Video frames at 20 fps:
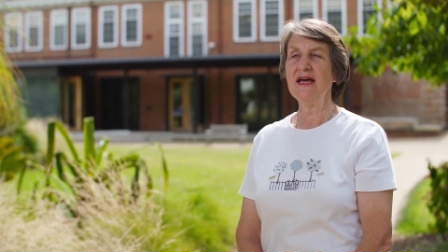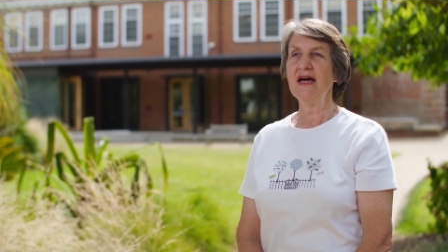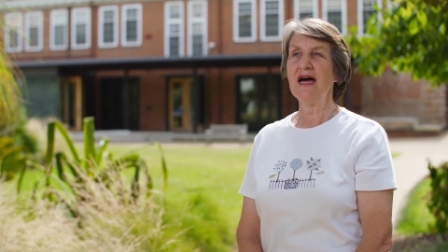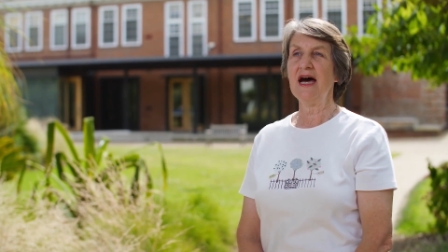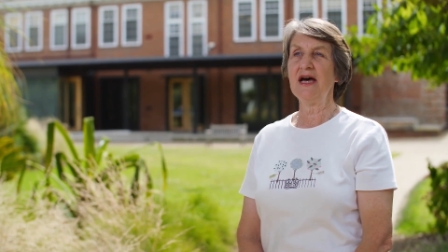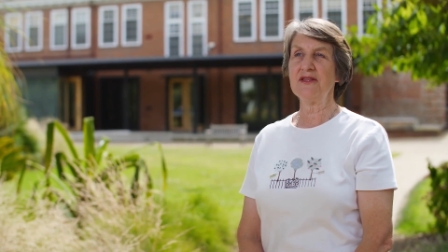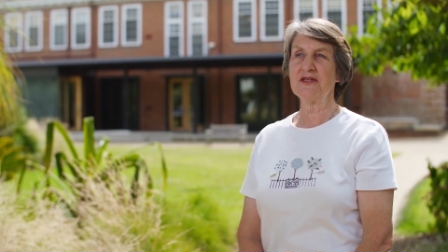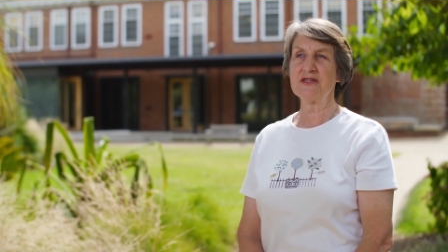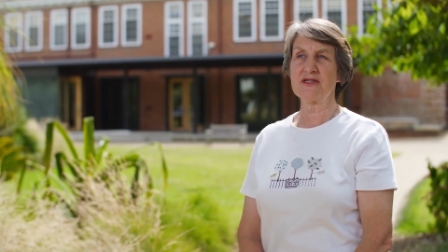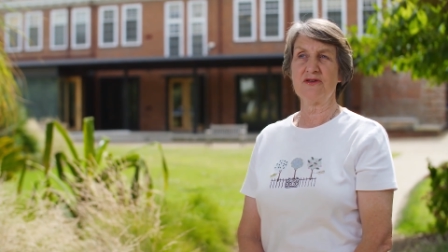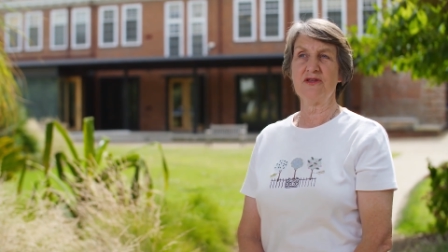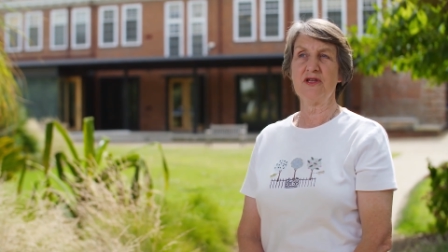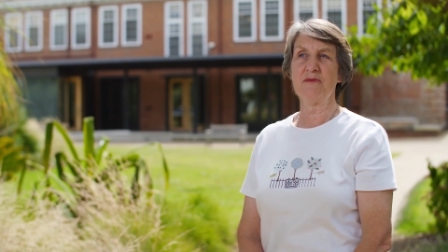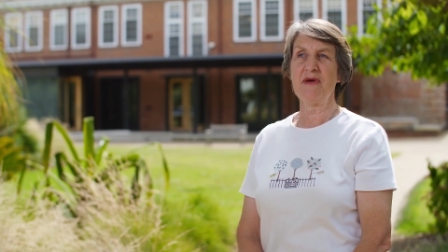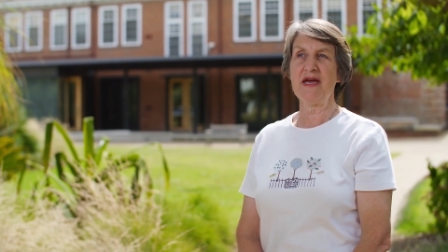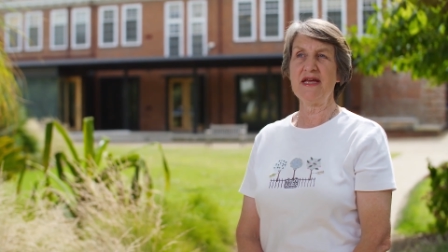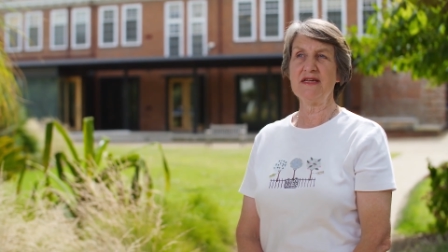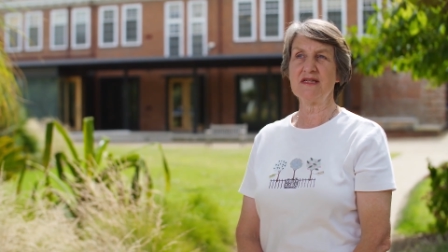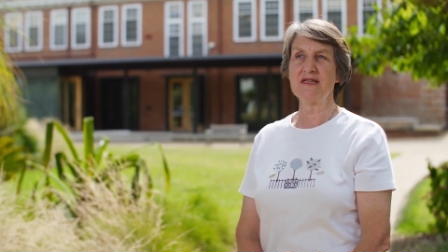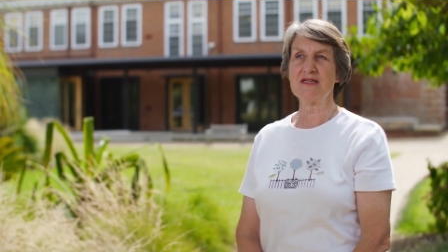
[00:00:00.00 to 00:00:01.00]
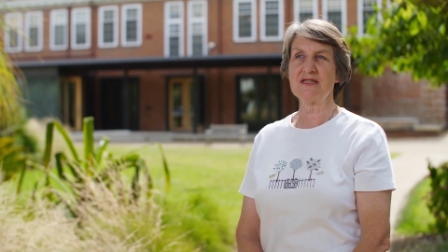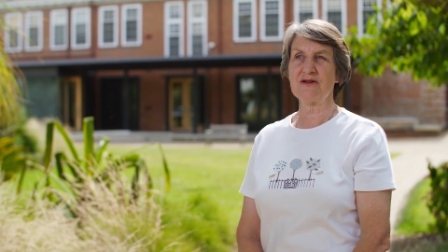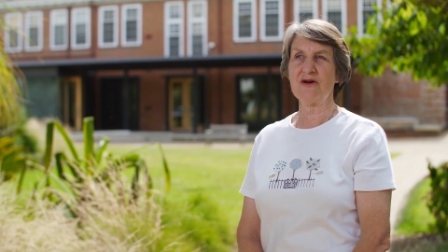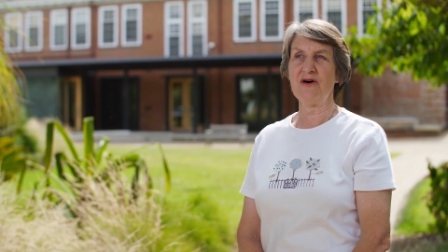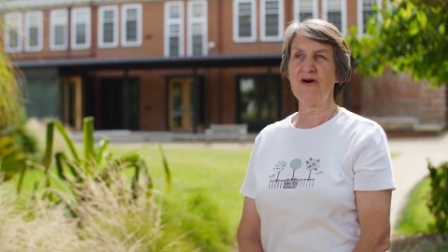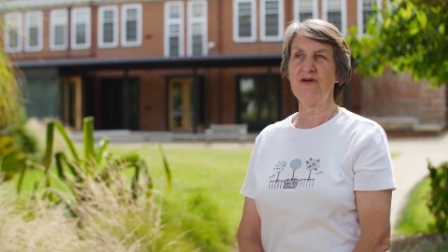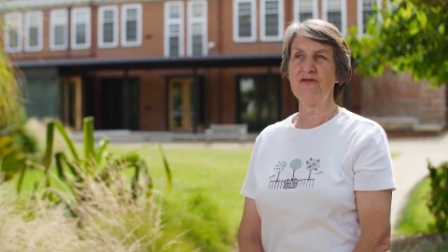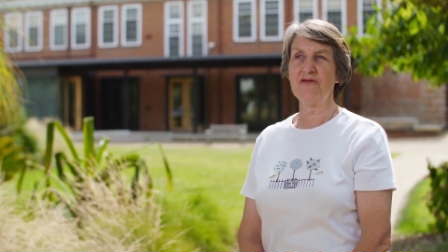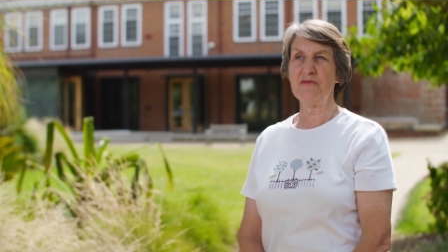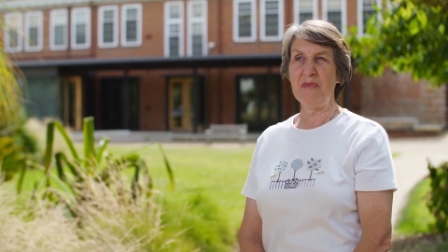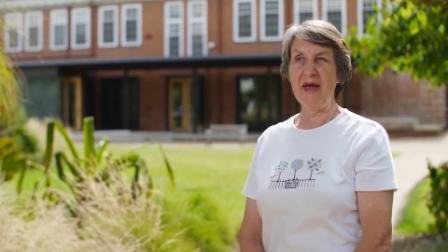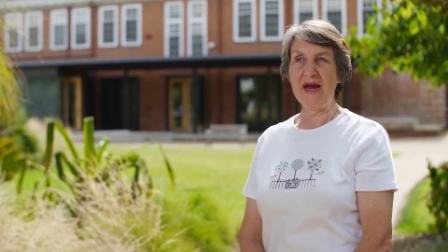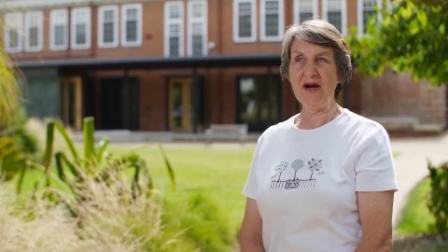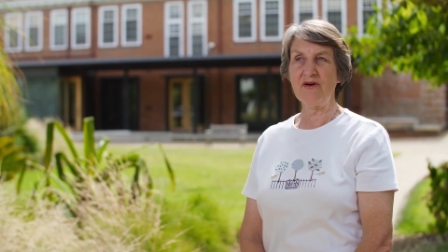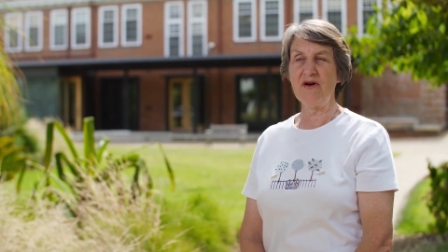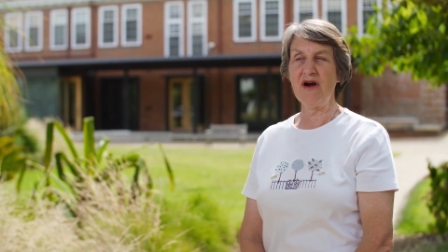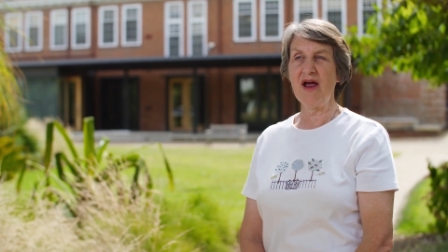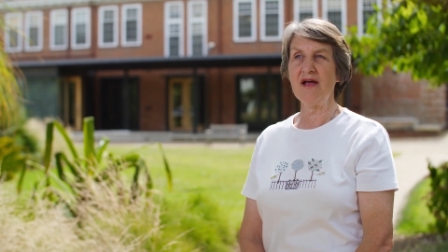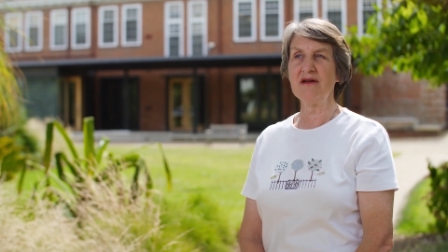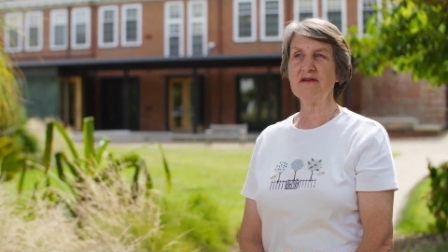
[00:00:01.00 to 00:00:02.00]
others on the basis of
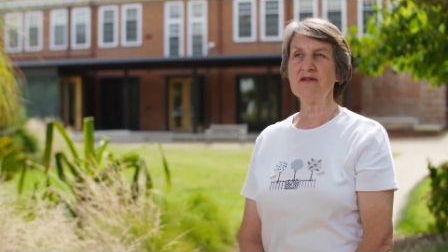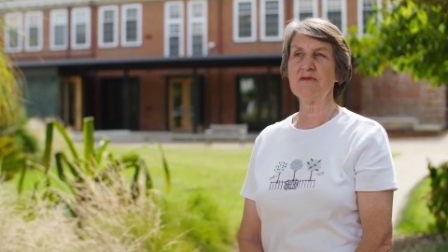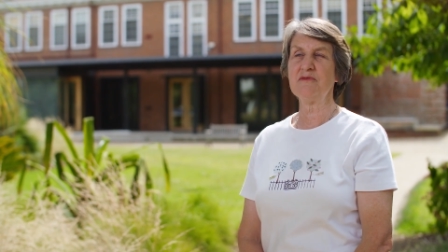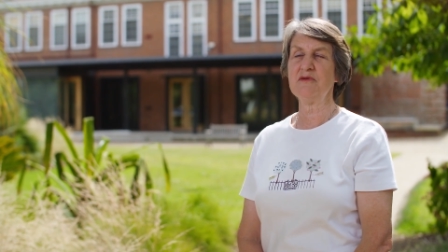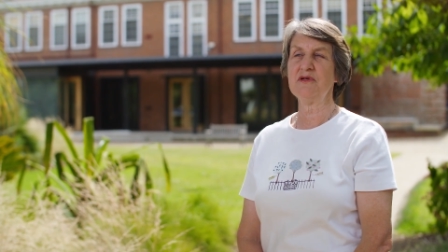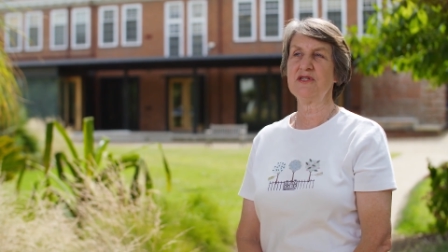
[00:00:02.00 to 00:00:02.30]
background,